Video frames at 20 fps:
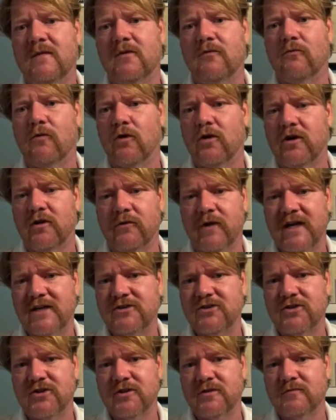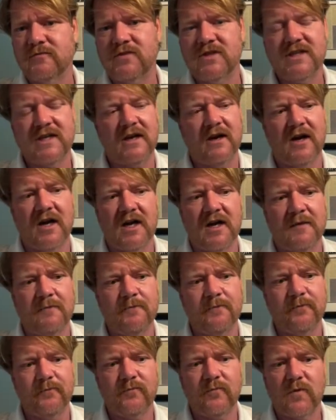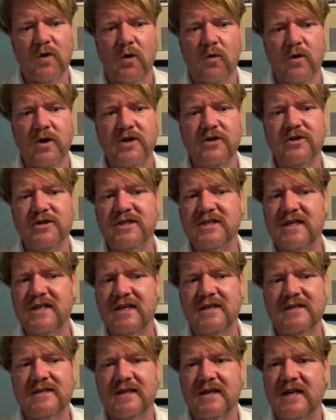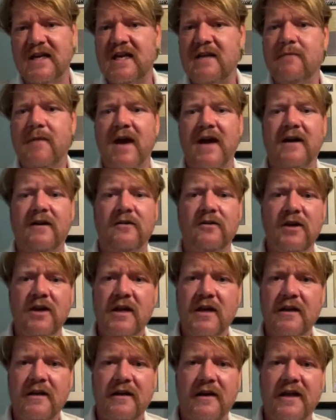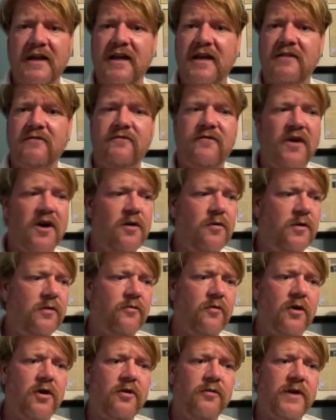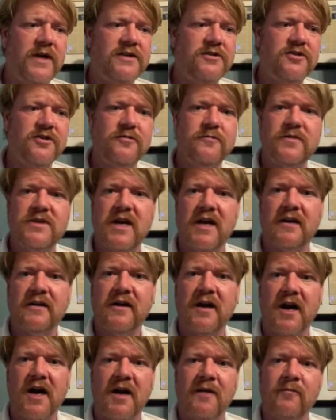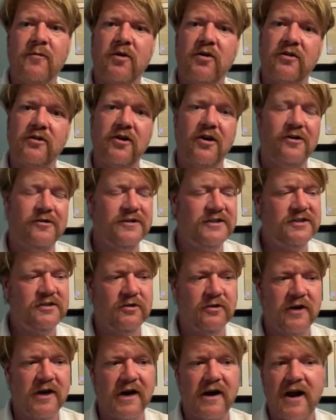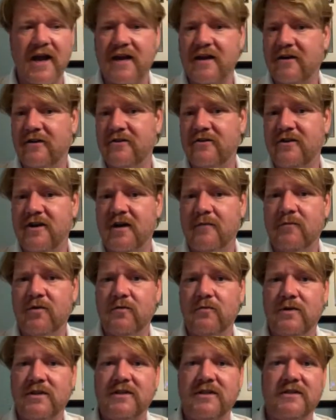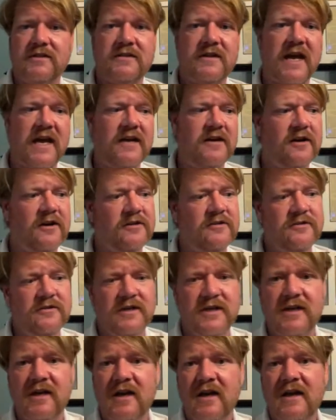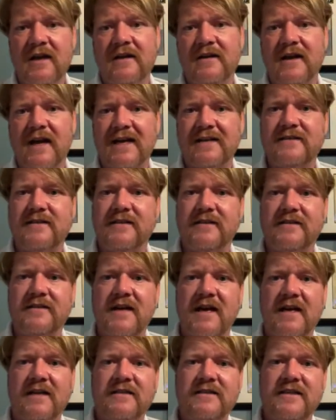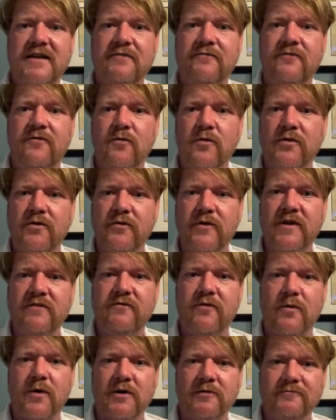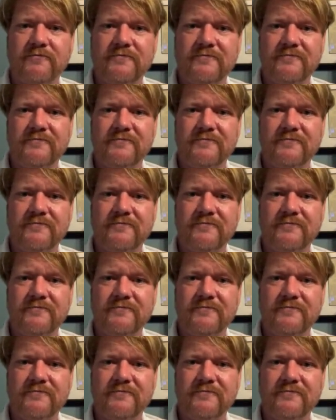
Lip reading: Royal Restrooms. Or you can send us an email at info@royalrestrooms.com, or call us on our 800 number, which is 800-969-7434.